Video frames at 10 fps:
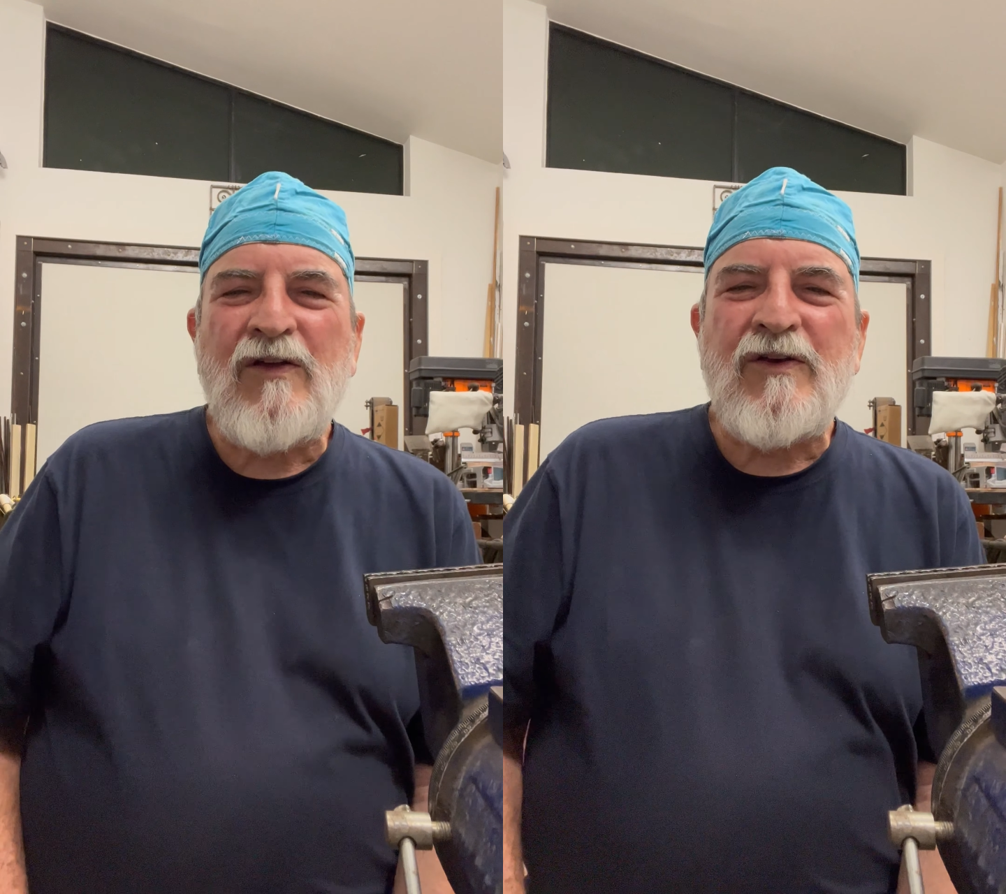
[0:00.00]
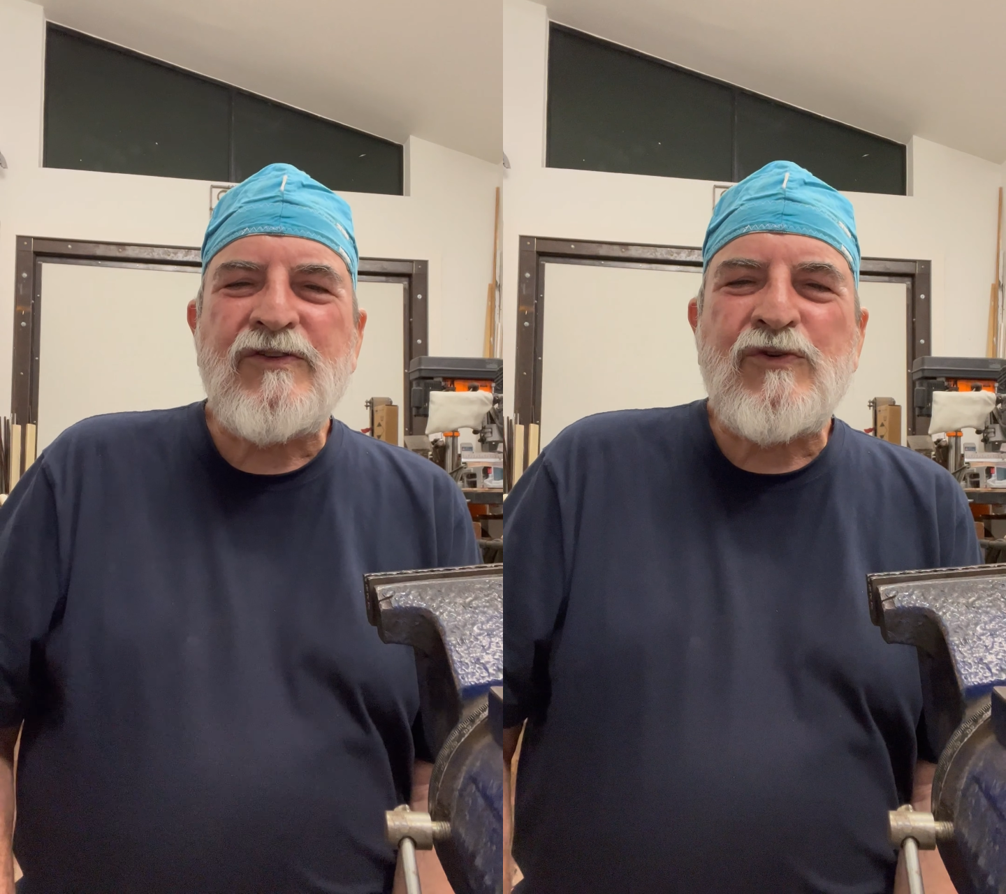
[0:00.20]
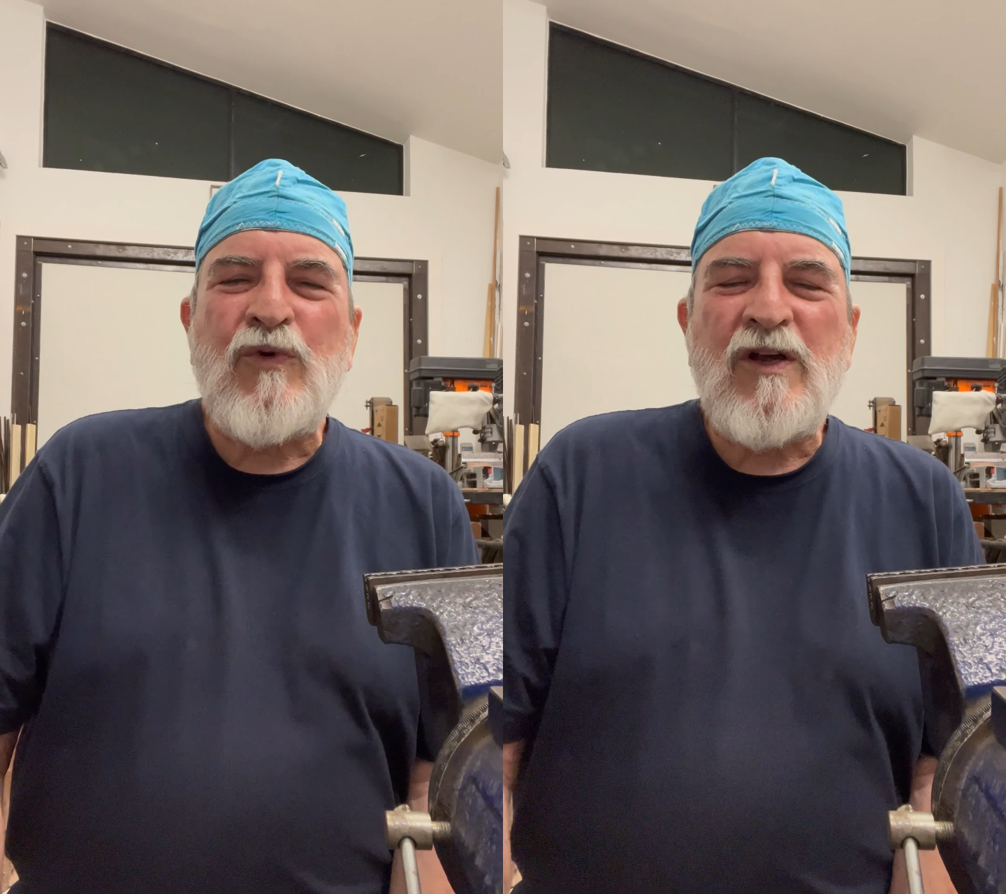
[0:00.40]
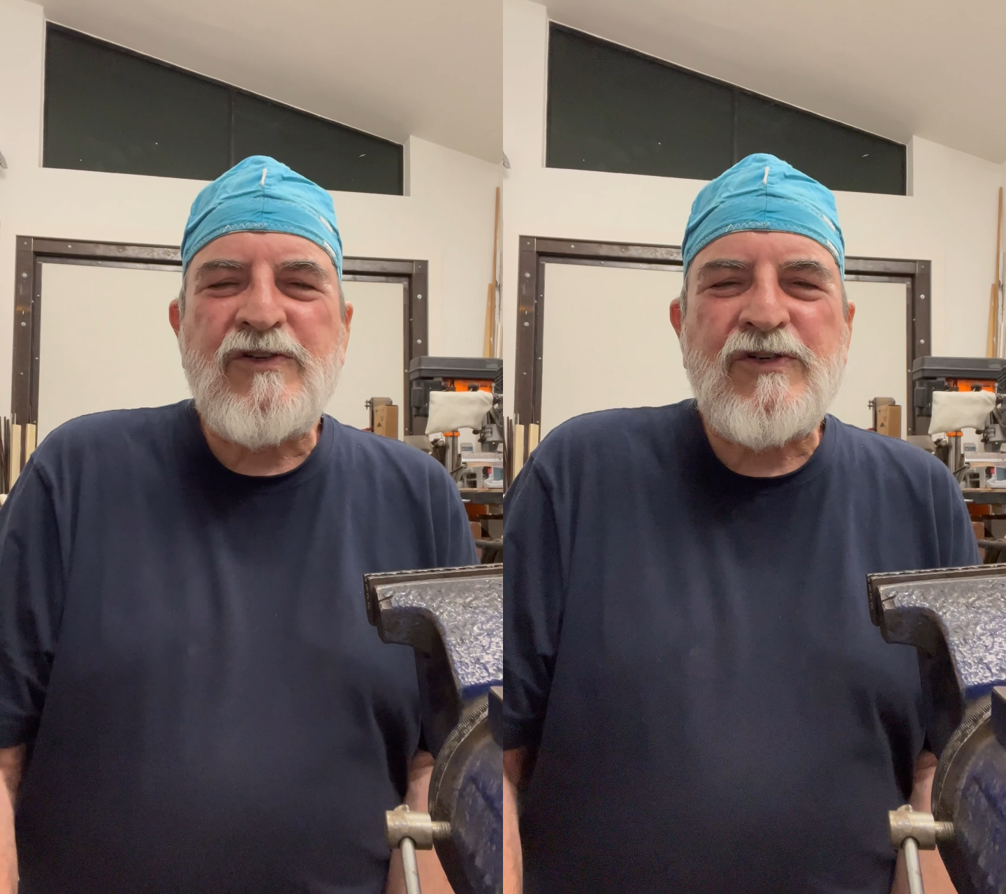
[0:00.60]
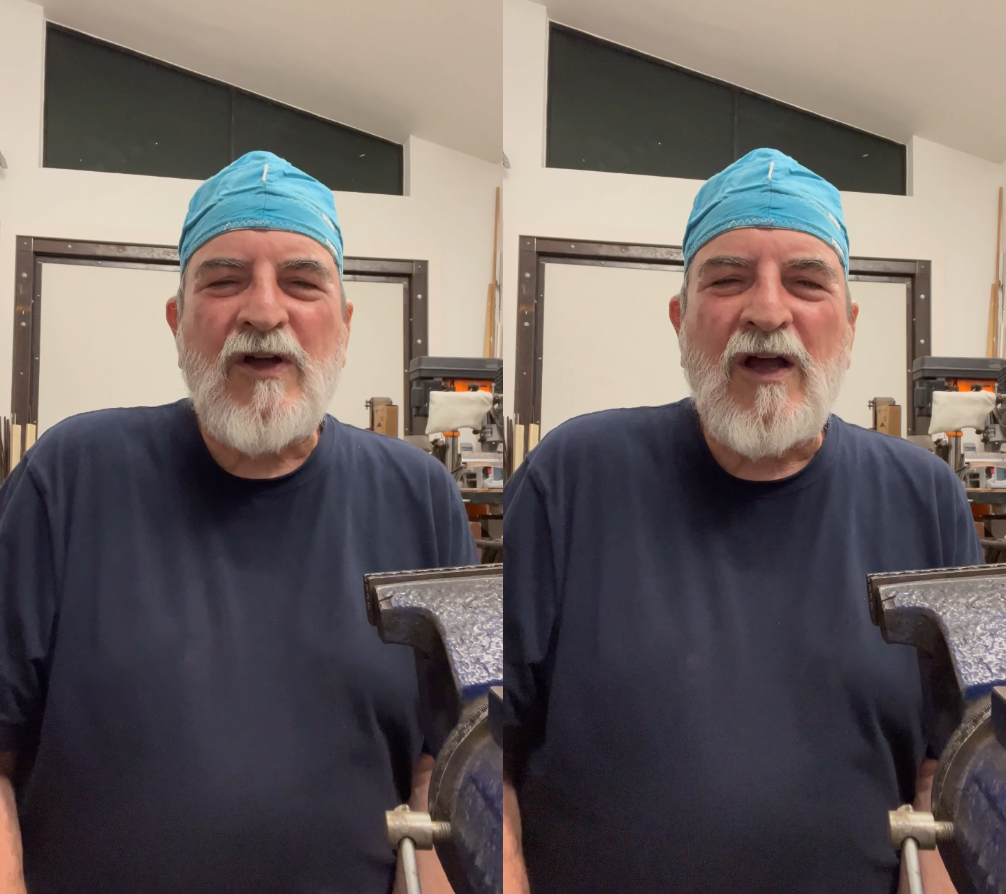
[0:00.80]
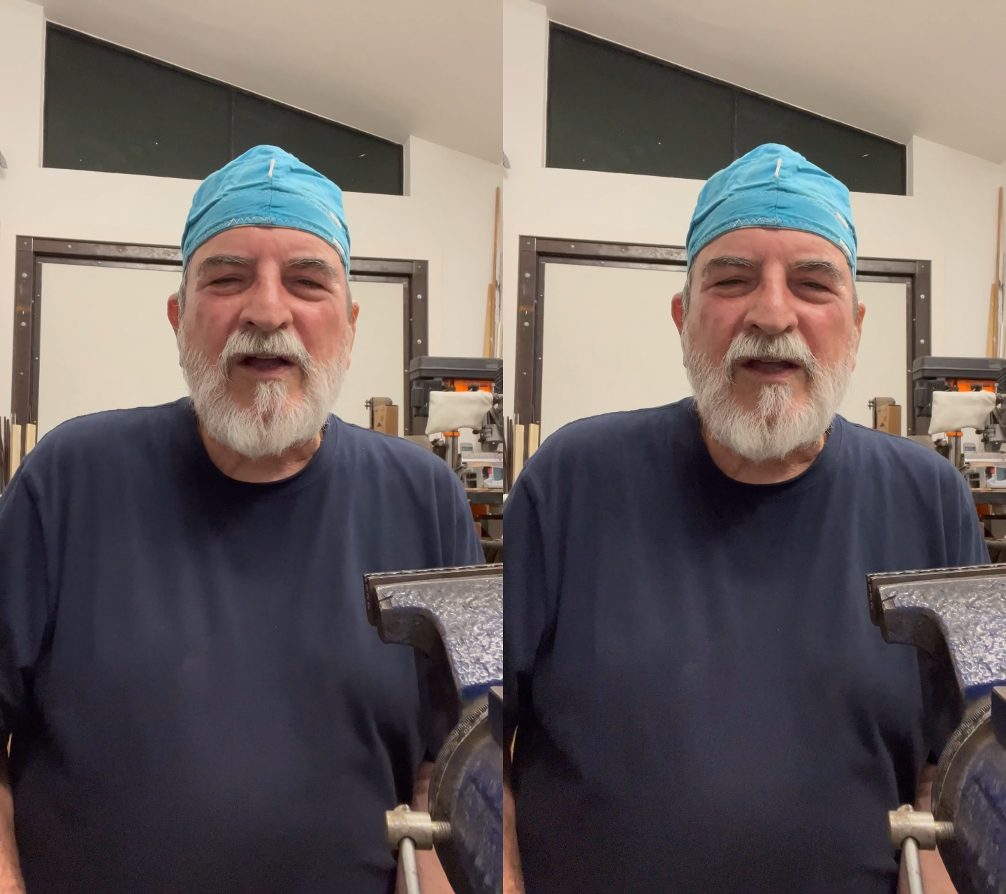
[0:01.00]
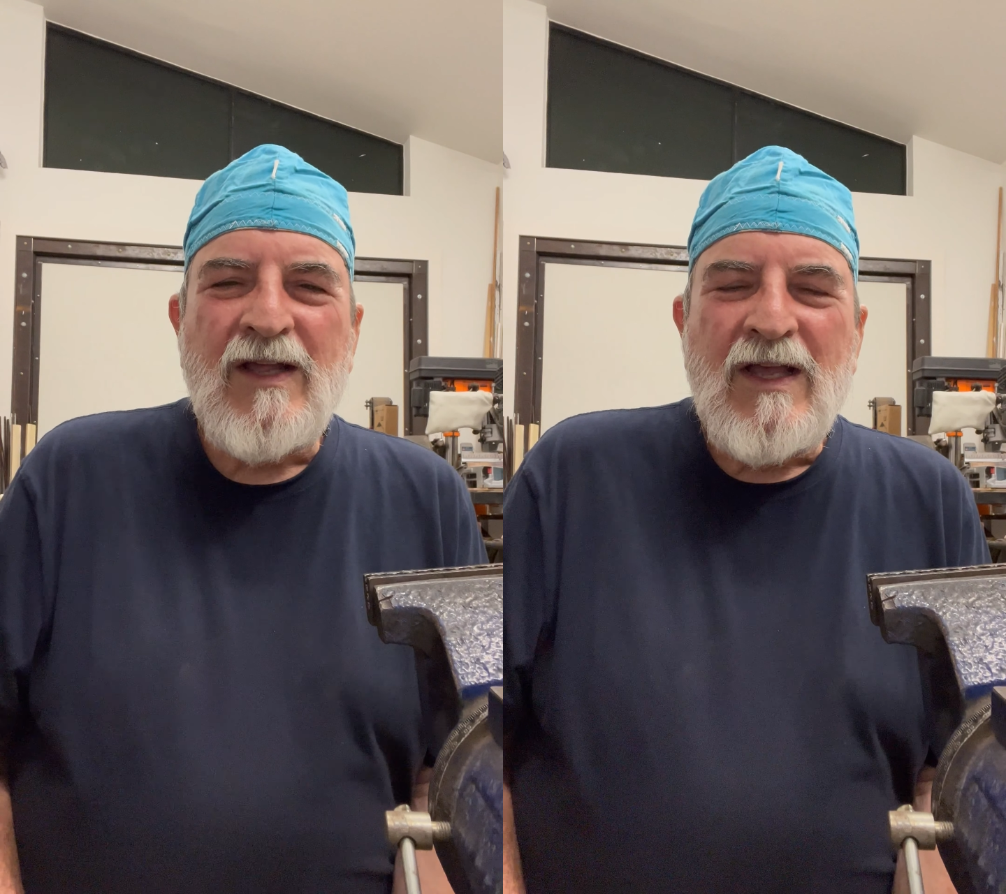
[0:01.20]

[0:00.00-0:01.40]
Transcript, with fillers: on square stock,